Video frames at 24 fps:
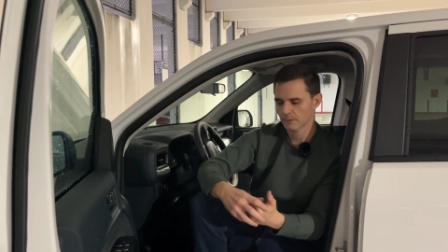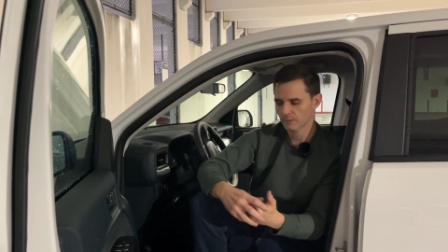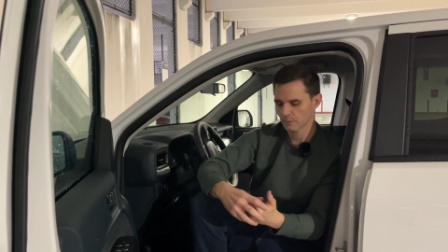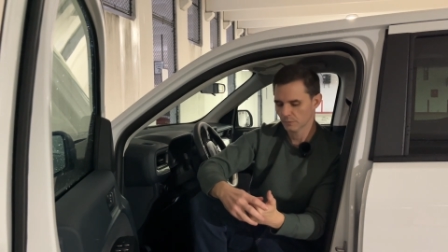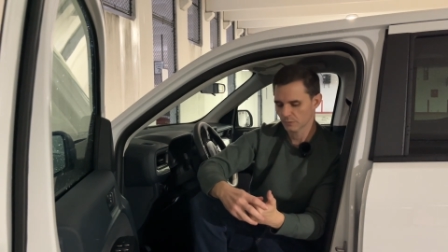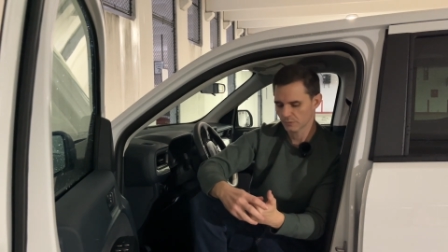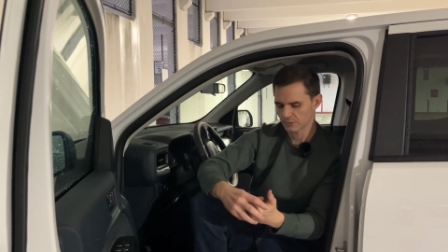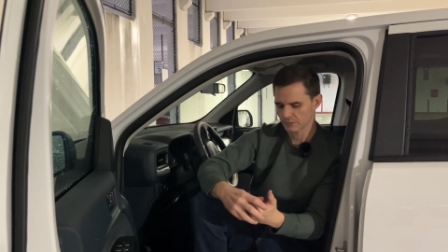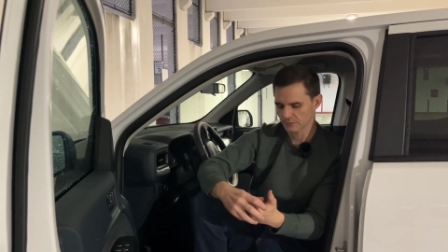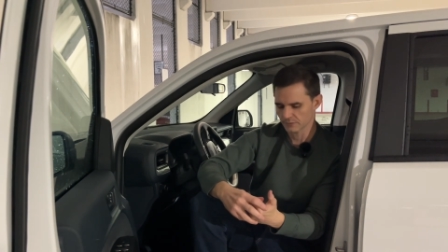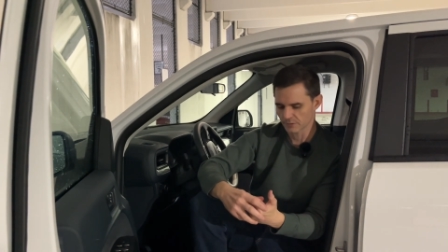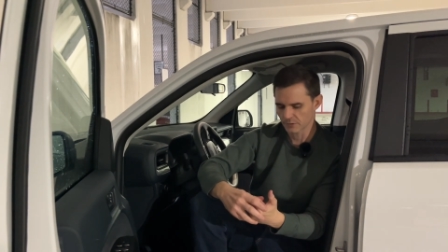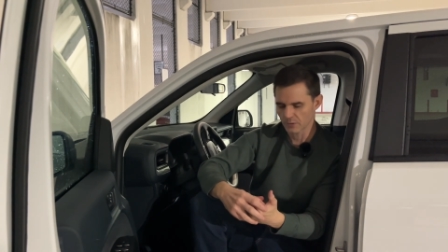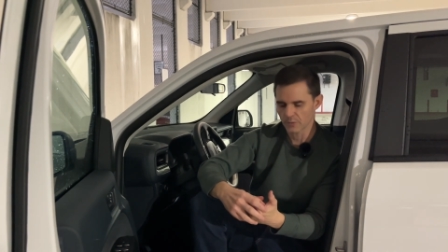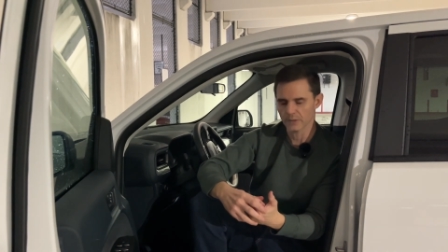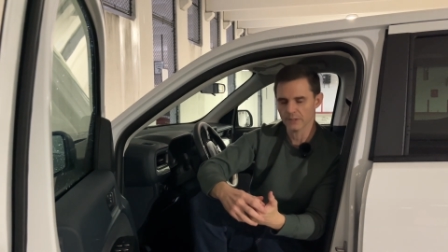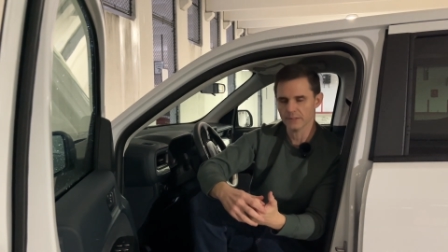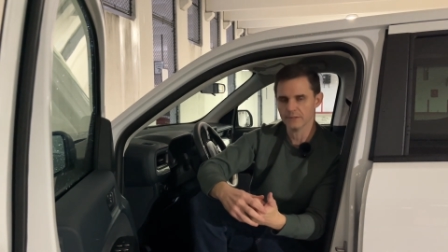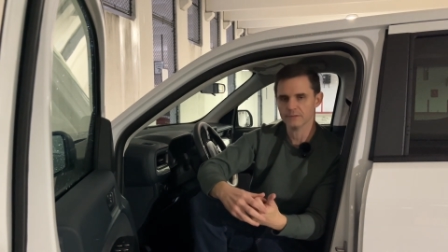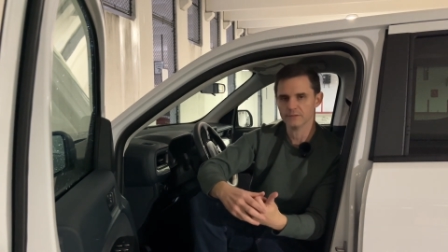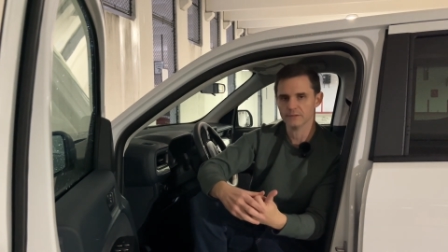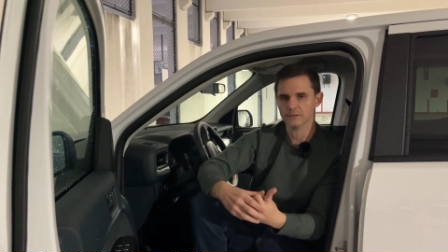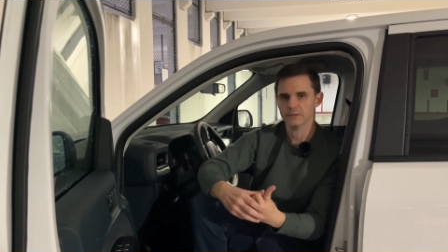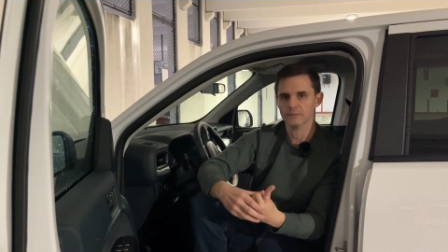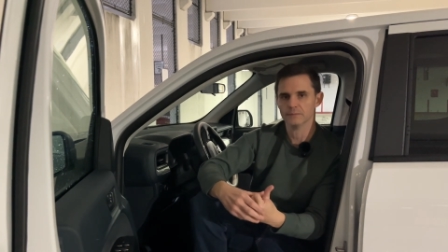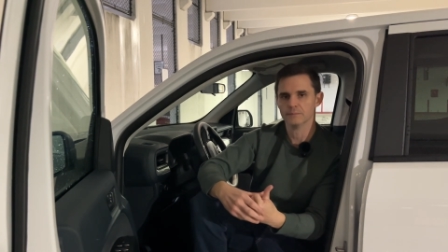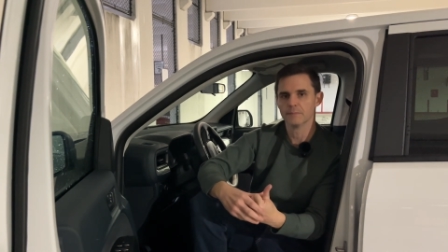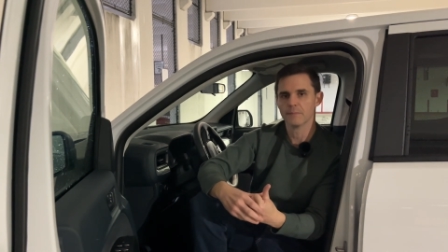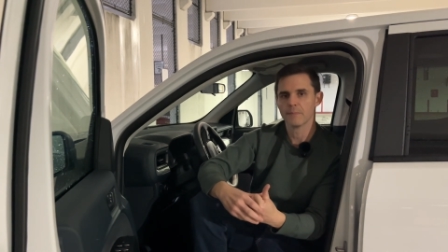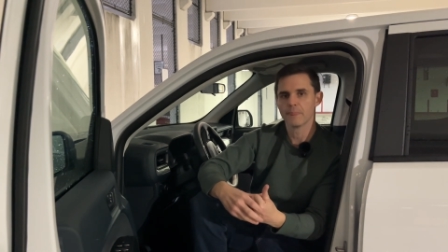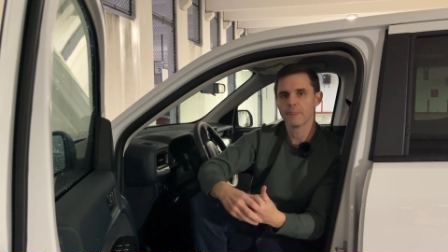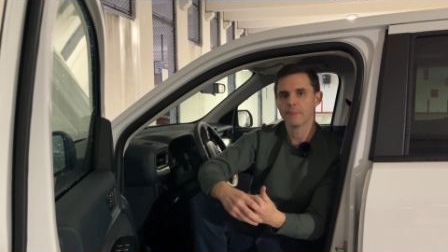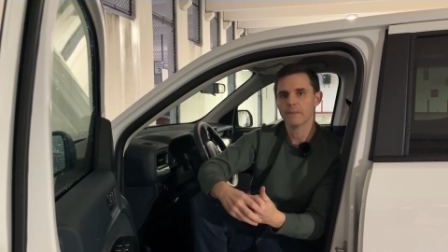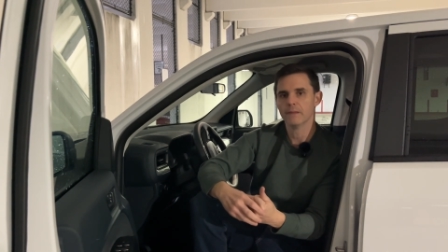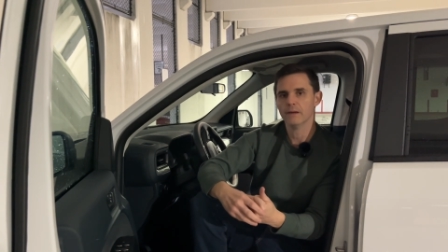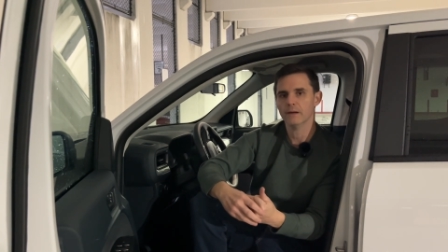which is crazy.
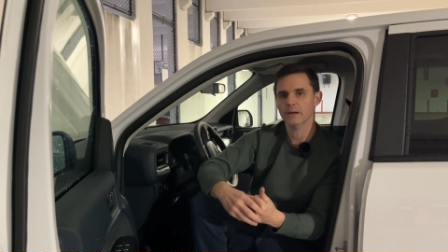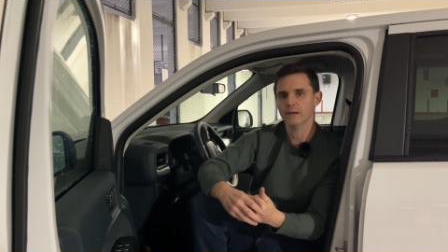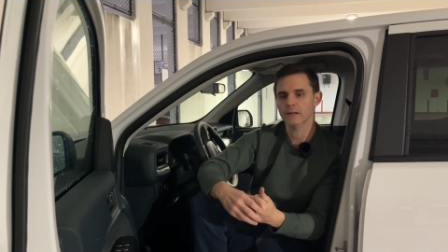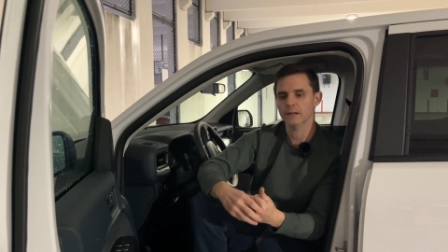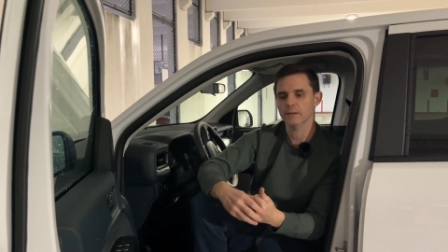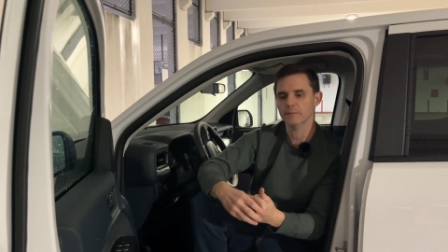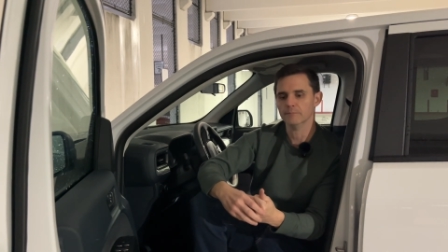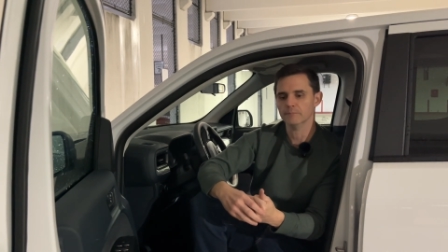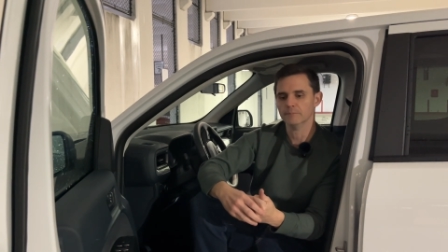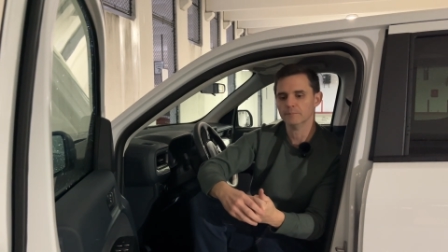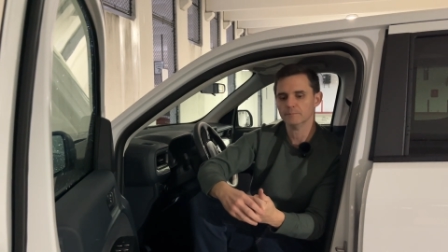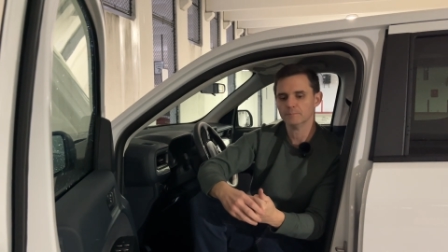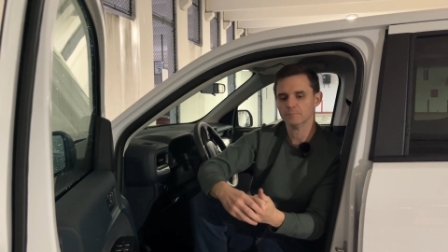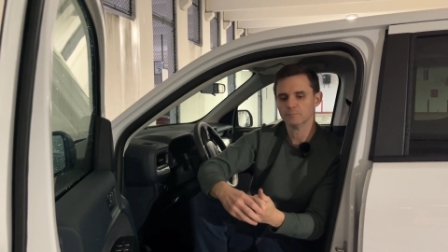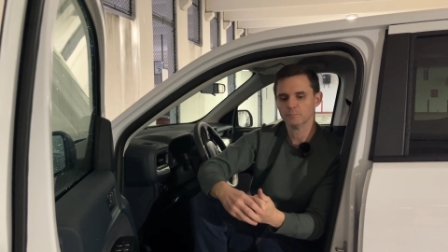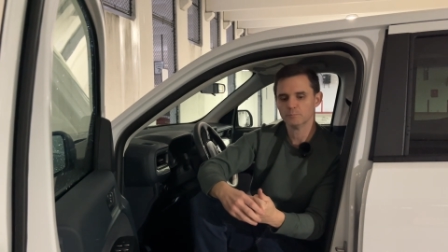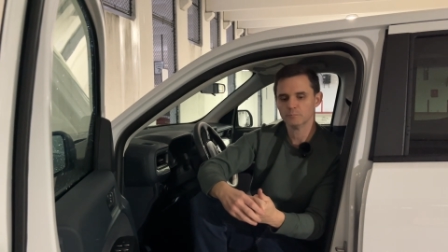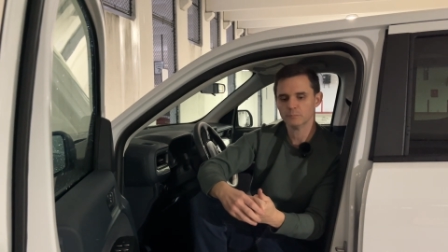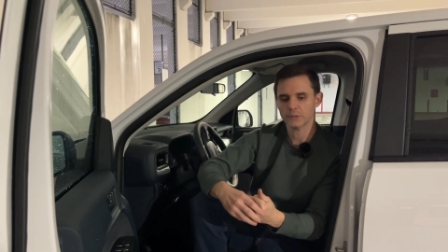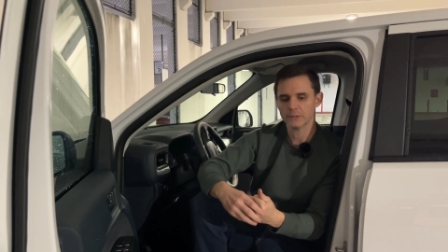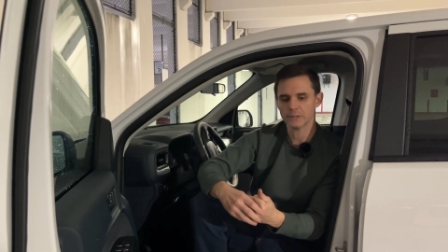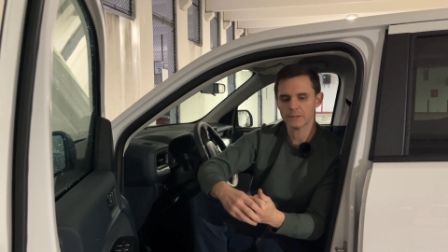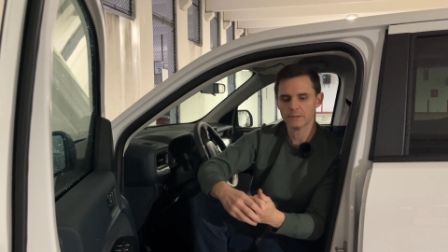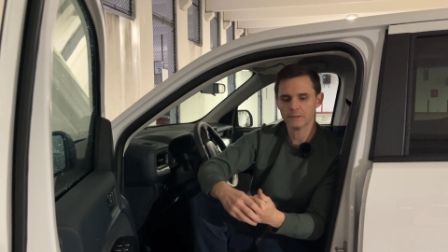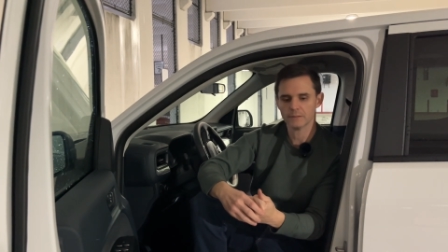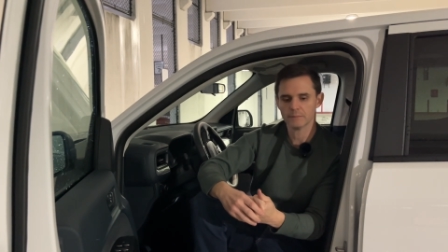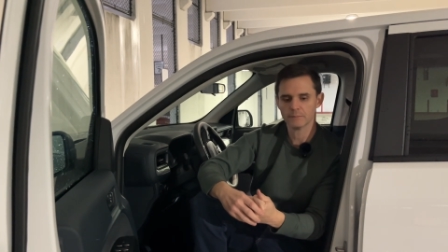But